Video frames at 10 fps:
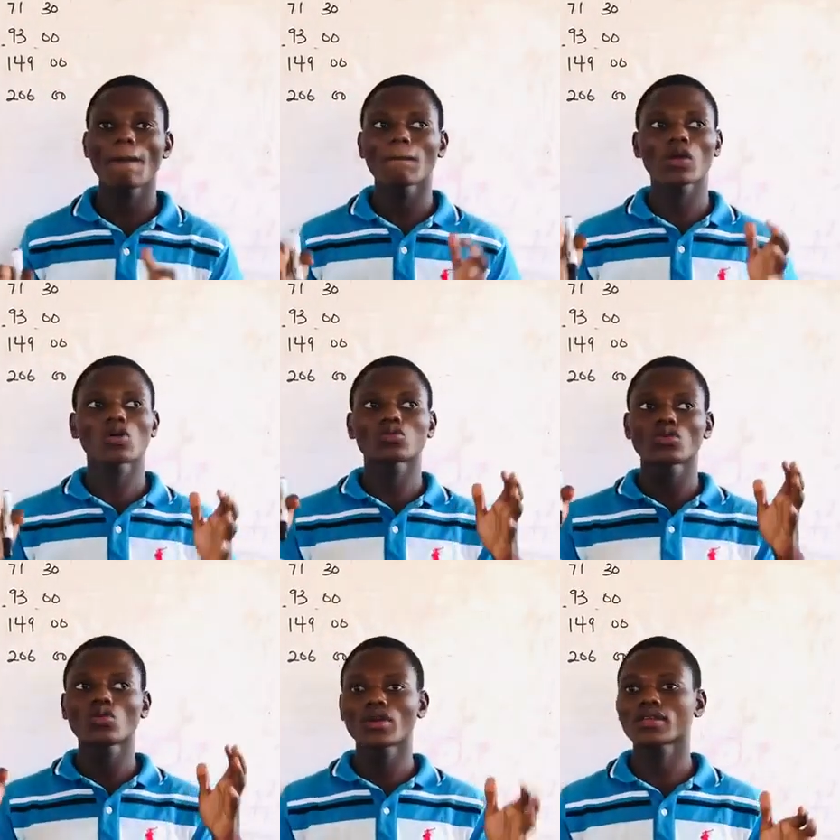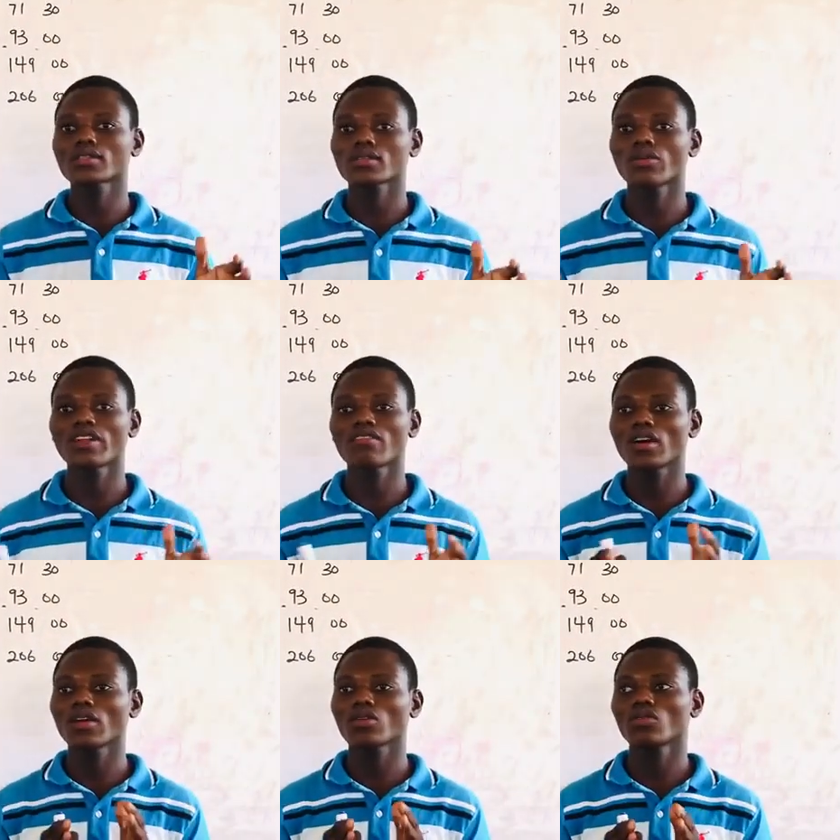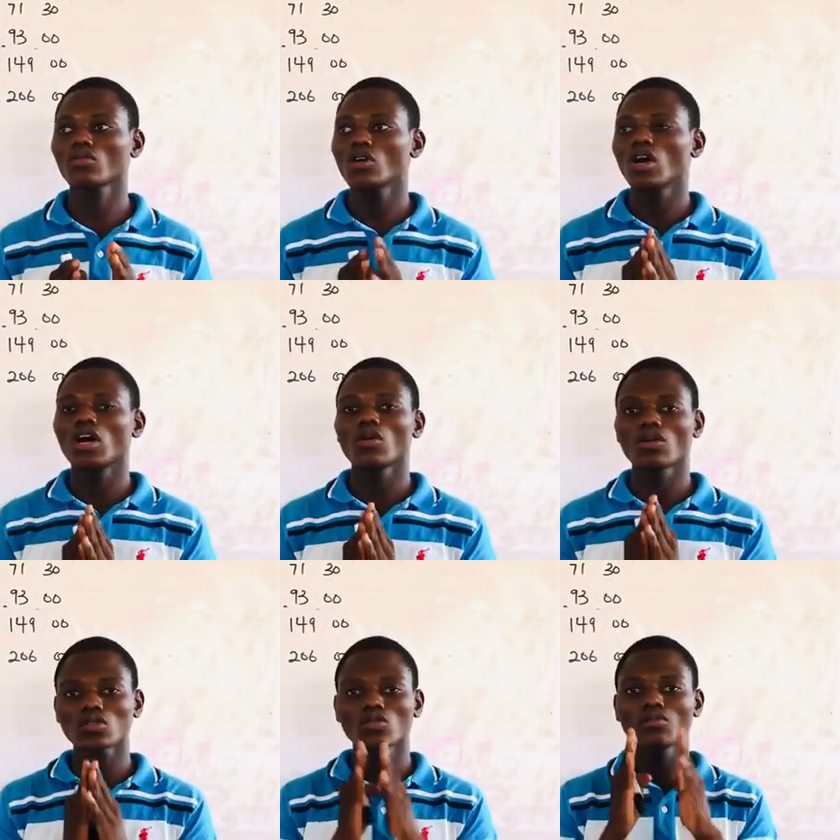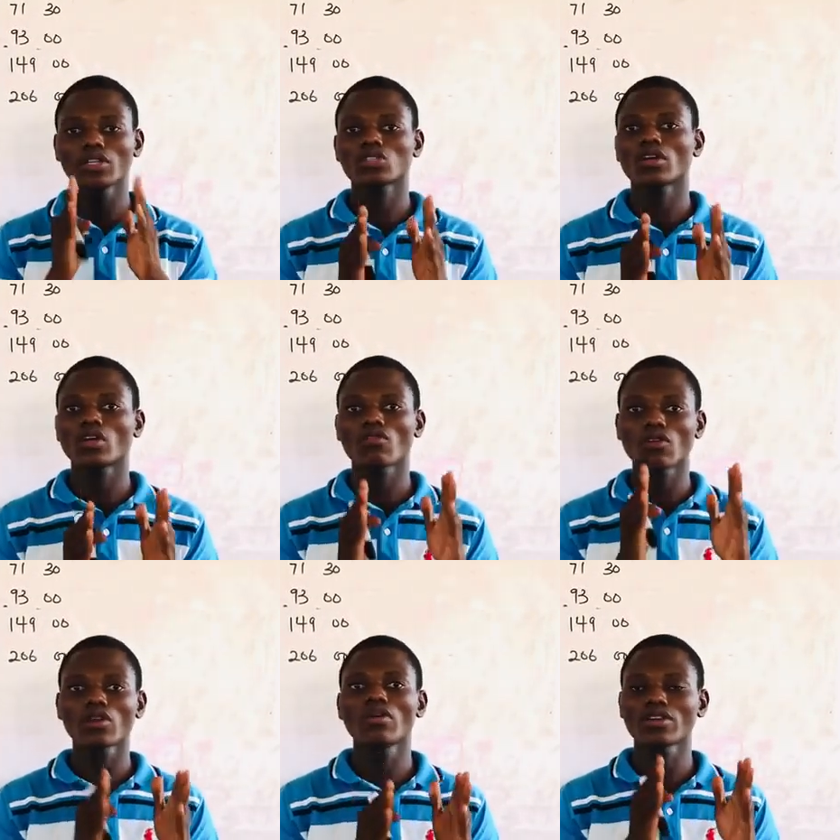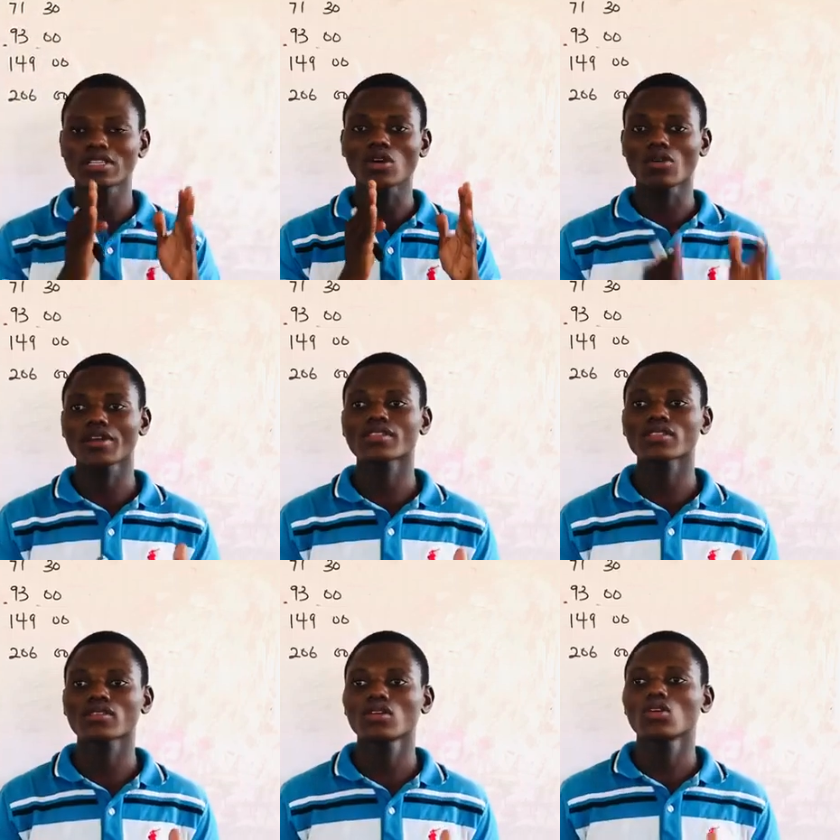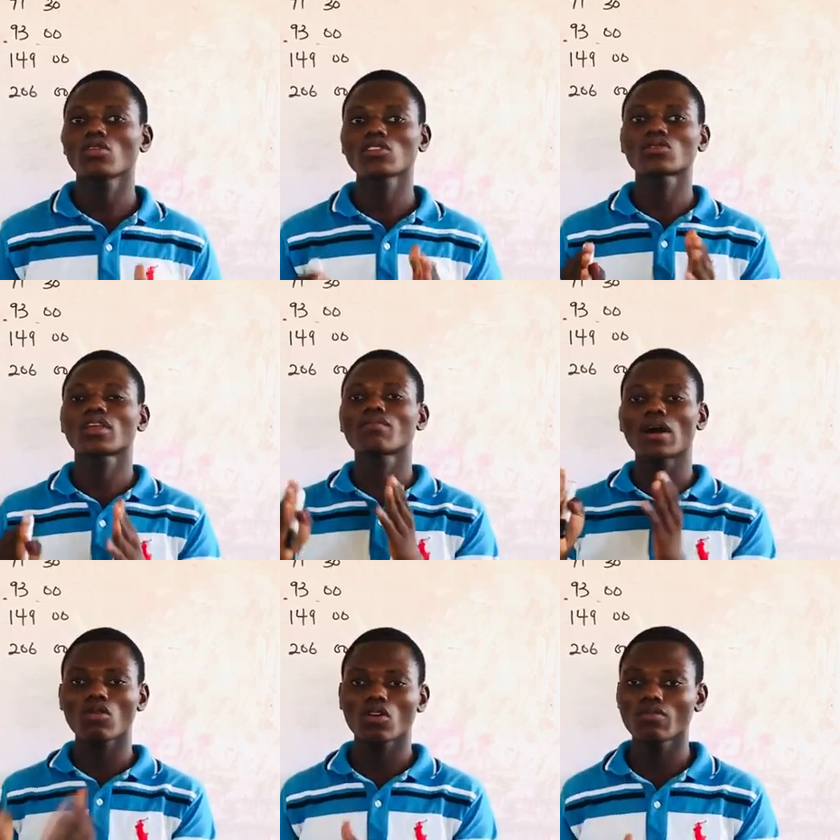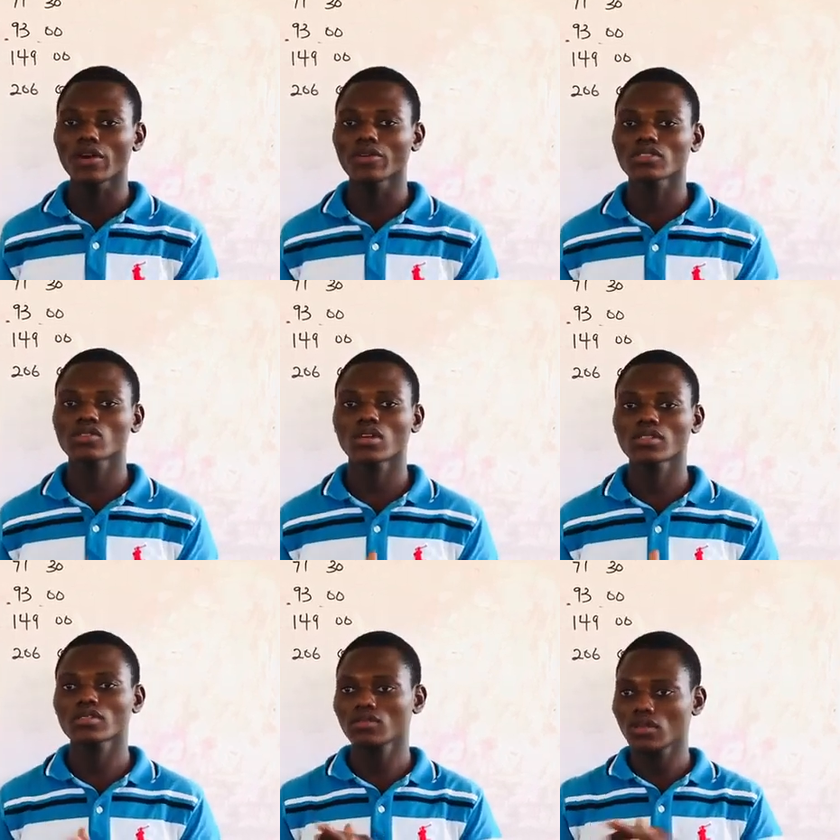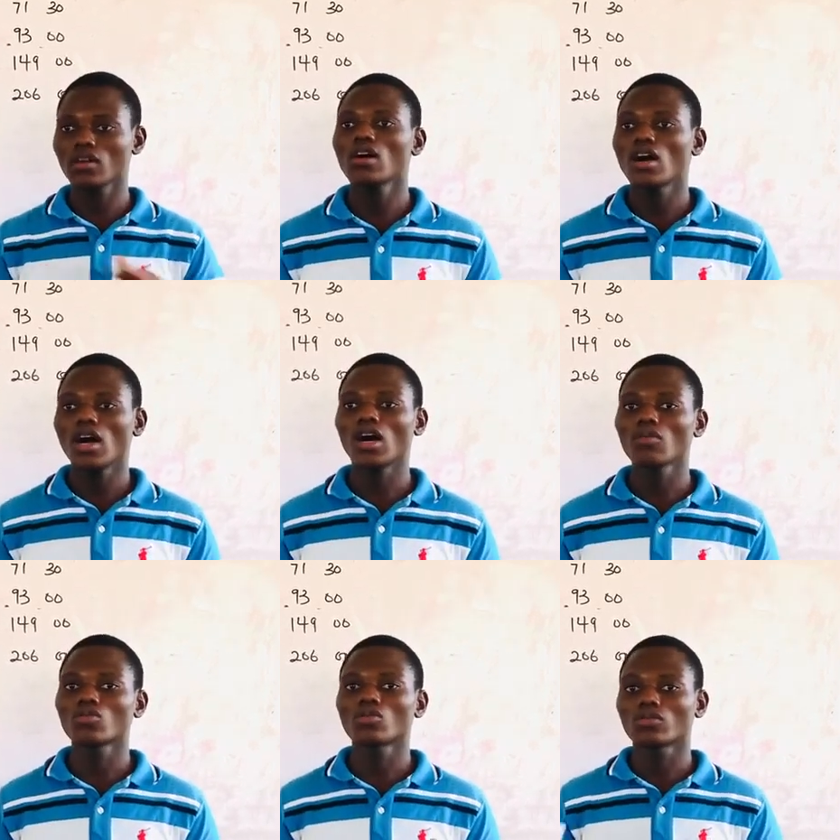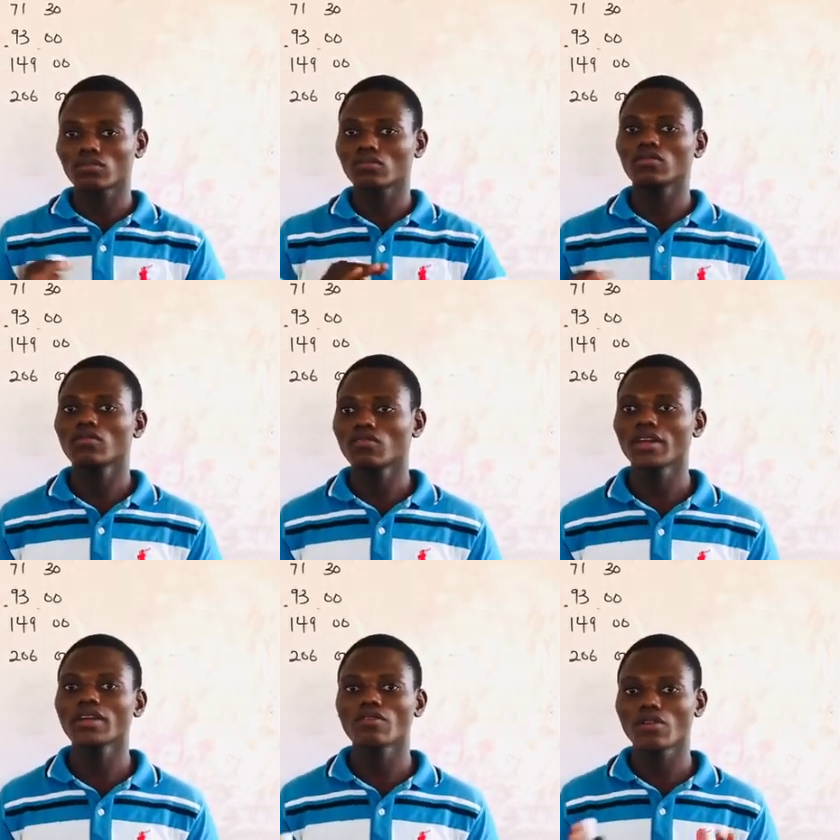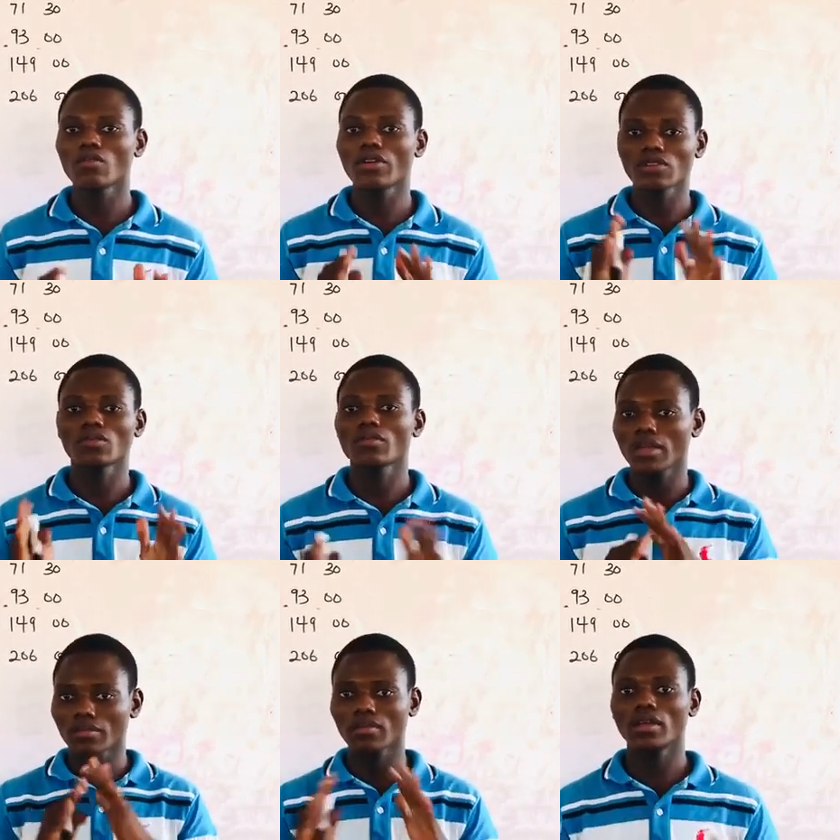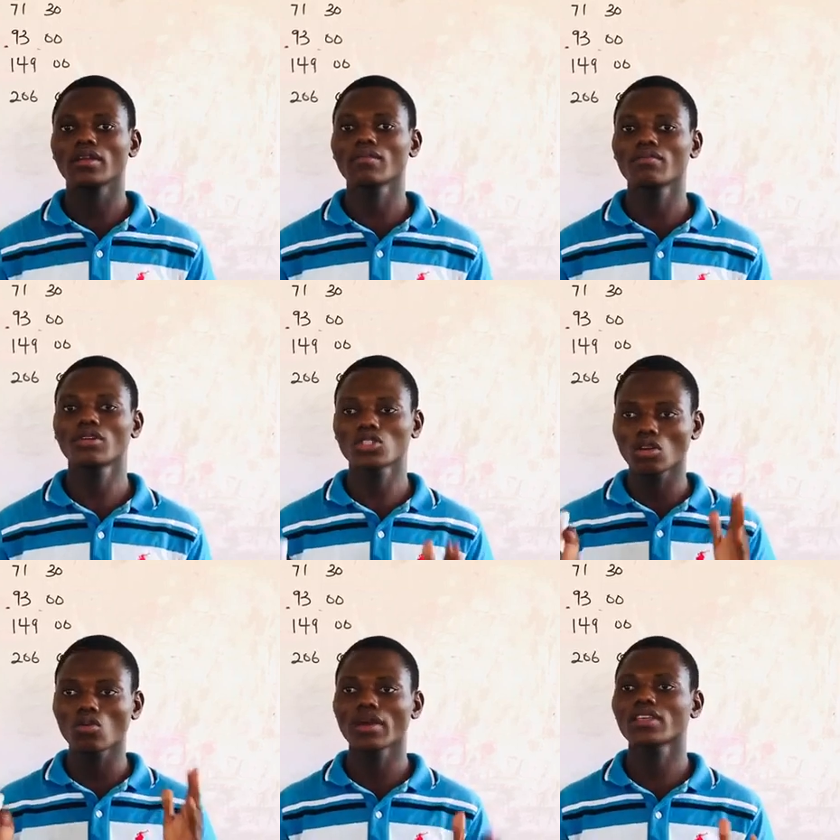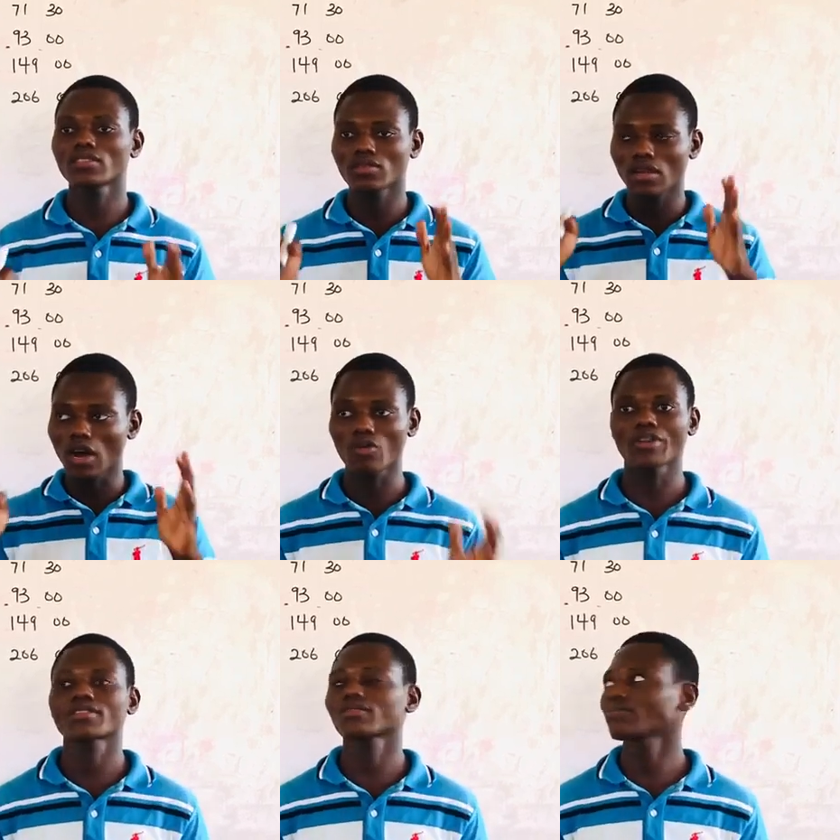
because we know that whenever you want to make sure that your forward bearings are correct, you have to take backward bearings so that you will find the forward bearings from them and make sure your work is accurate.